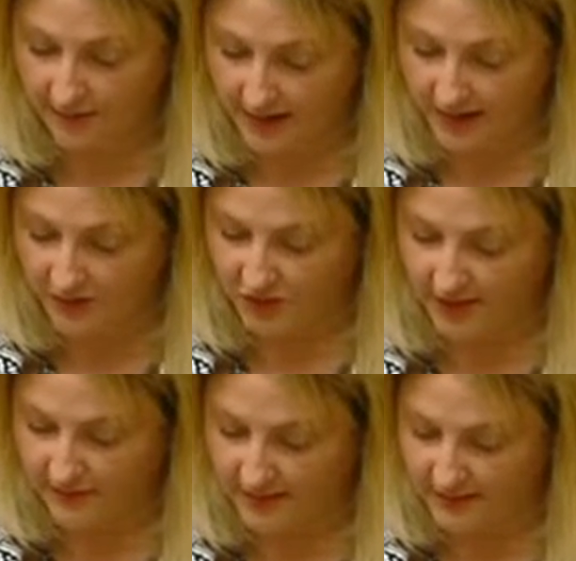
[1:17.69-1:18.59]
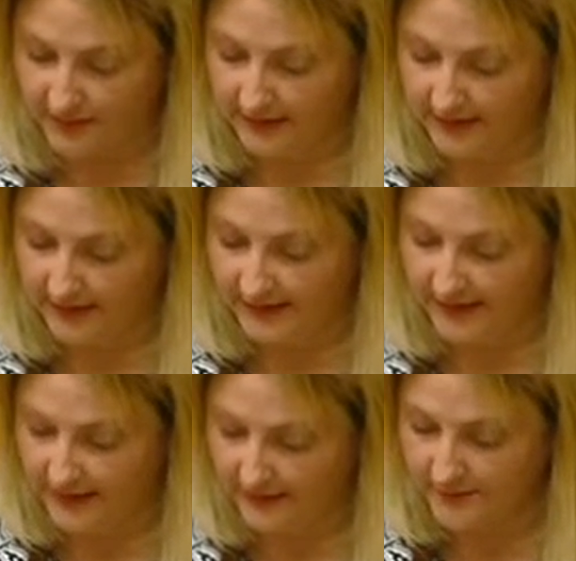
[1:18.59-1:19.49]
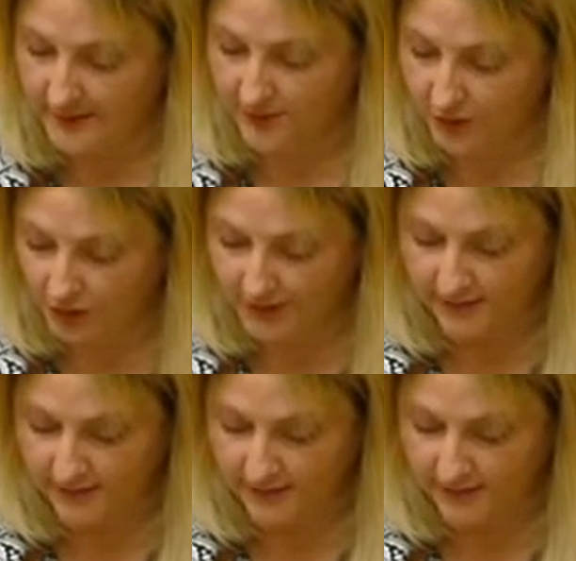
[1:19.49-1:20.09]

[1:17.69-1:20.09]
live sheep in the Middle East comes in no